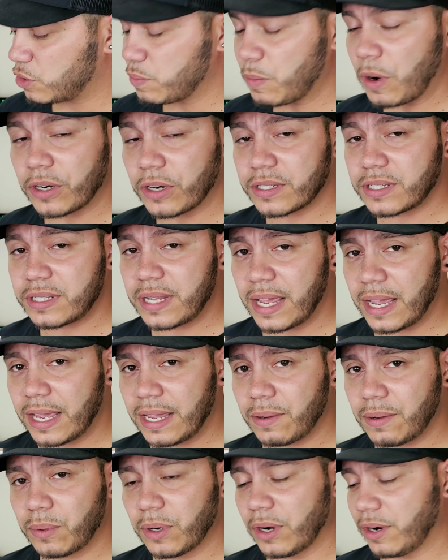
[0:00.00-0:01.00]
Smart
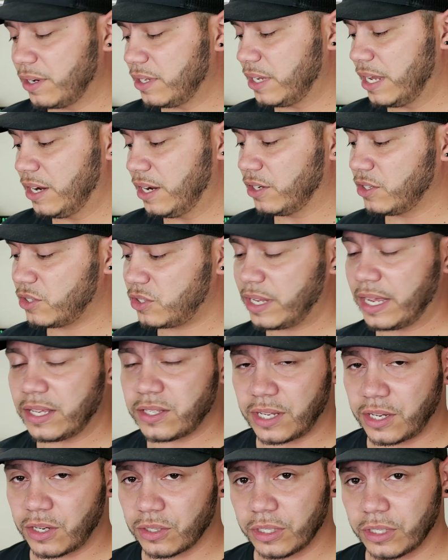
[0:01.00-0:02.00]
stay, where it
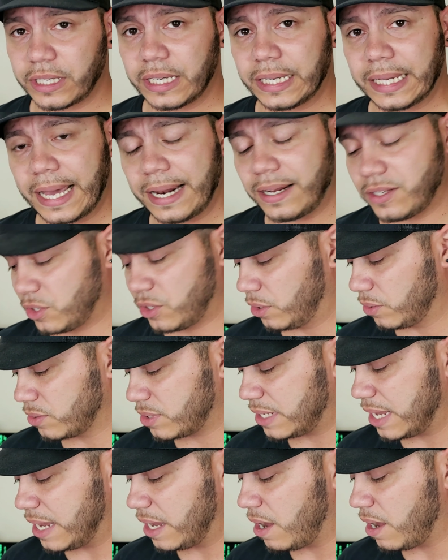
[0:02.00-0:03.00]
understands that you're looking at it, so
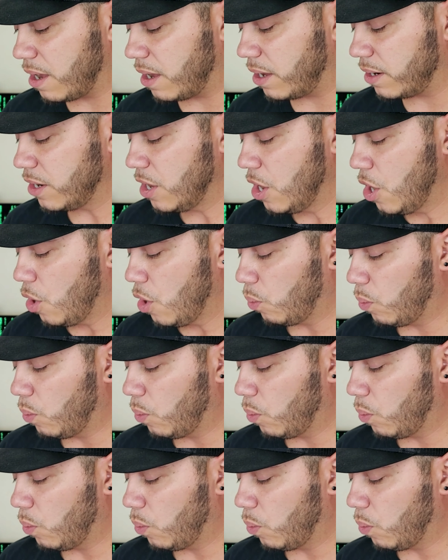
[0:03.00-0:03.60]
it'll stay on.